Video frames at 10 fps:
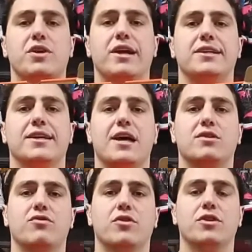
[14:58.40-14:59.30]
are heading to
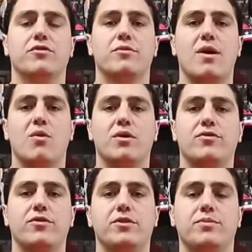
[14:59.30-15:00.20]
California for about
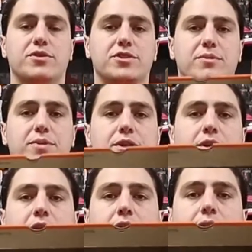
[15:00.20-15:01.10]
$150 plus shipping,
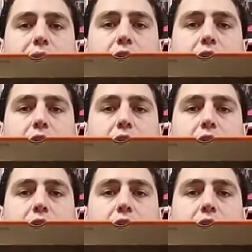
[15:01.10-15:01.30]
and